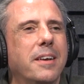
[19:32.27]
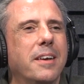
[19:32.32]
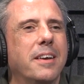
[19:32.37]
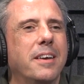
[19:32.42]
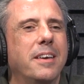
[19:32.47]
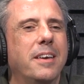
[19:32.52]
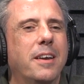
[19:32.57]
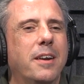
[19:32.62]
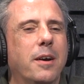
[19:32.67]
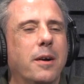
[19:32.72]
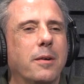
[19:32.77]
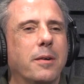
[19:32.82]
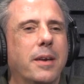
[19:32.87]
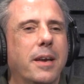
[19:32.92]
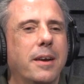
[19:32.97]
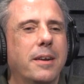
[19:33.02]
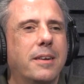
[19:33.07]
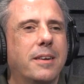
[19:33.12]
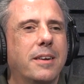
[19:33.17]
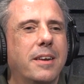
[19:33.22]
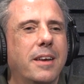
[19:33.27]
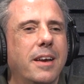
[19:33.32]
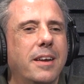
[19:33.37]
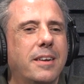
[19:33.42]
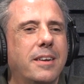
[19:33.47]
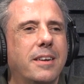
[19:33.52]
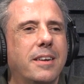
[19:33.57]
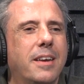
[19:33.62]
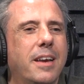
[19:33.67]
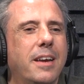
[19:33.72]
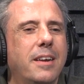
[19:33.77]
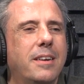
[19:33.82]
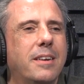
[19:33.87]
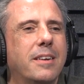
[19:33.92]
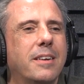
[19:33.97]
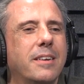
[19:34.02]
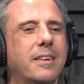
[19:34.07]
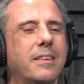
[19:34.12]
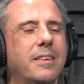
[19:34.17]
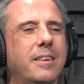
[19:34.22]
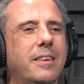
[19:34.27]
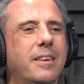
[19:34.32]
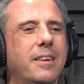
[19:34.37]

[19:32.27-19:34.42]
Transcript: you know, get, you